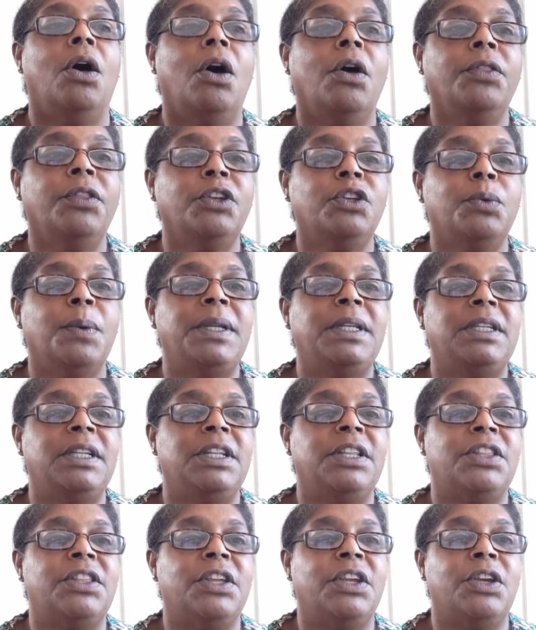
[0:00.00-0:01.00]
On the
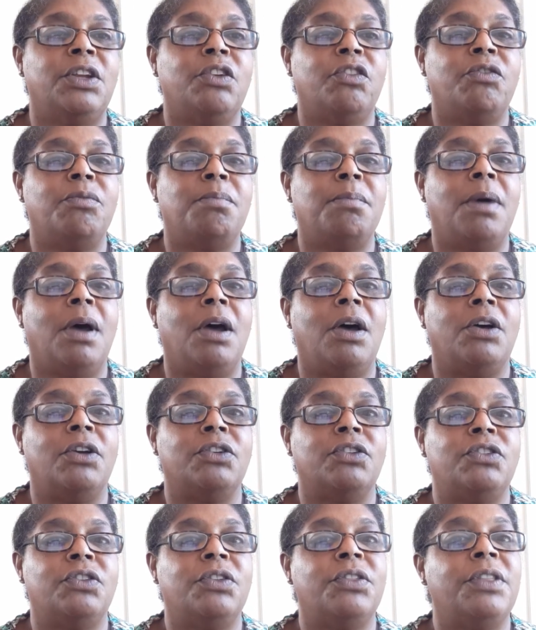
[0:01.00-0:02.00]
23rd of
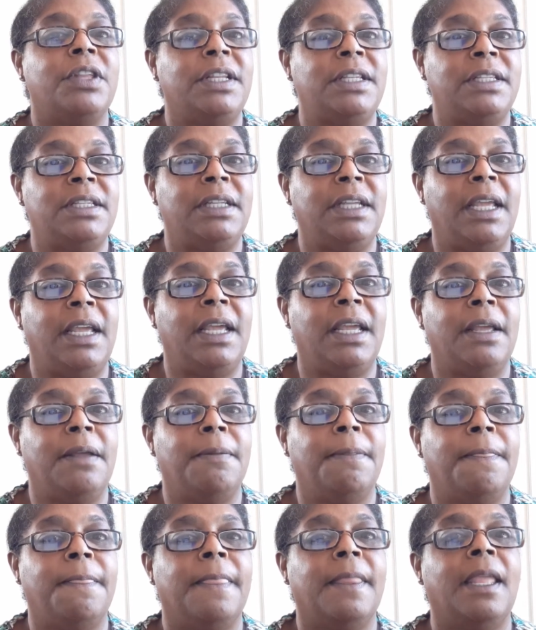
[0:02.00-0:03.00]
March of this year,
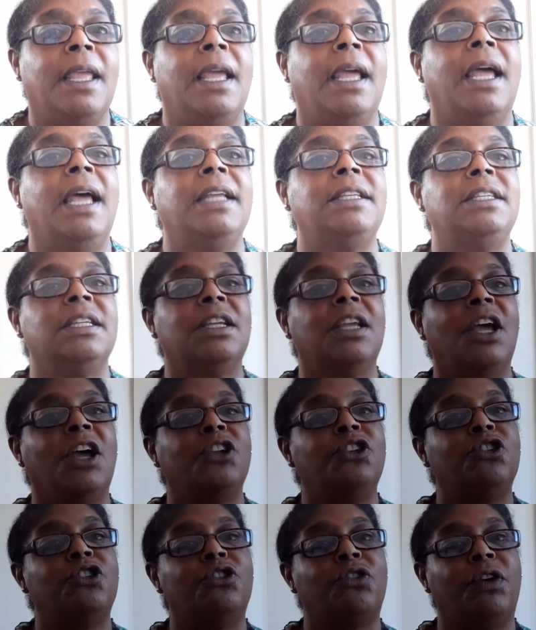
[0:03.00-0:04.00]
as a
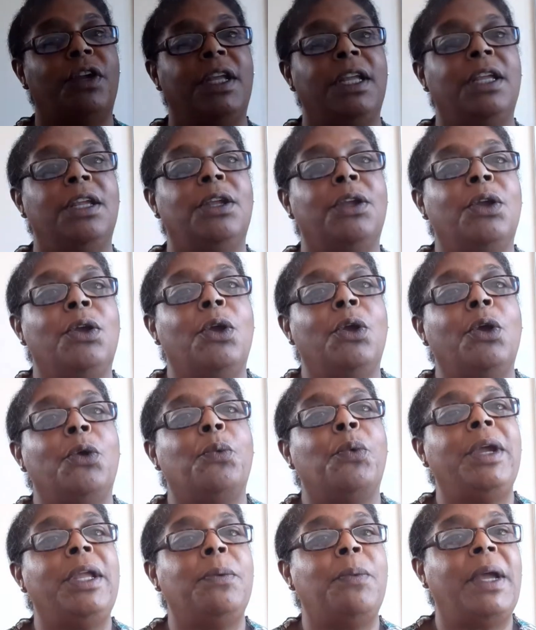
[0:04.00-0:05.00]
country,
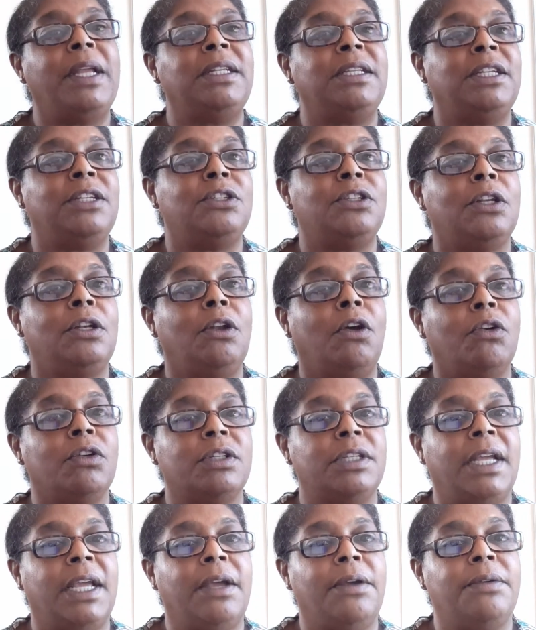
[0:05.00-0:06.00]
we went into
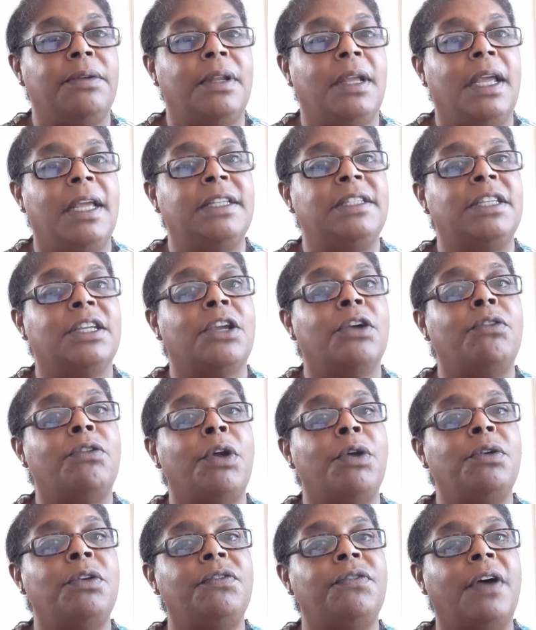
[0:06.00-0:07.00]
lockdown as the
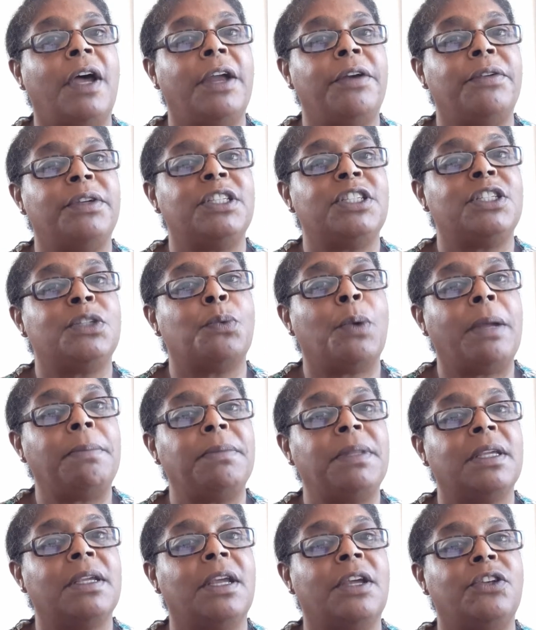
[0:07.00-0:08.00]
coronavirus
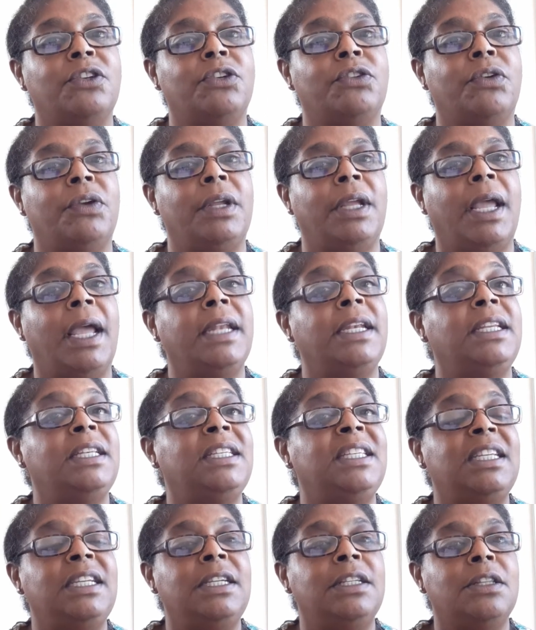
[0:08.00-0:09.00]
swept the country and
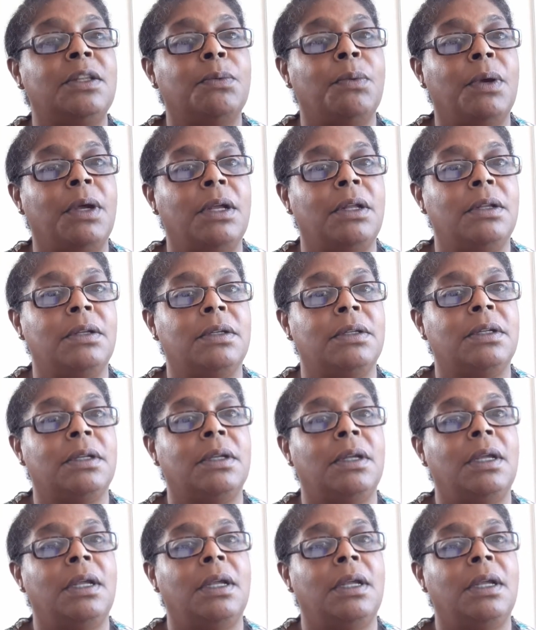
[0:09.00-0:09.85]
indeed the world.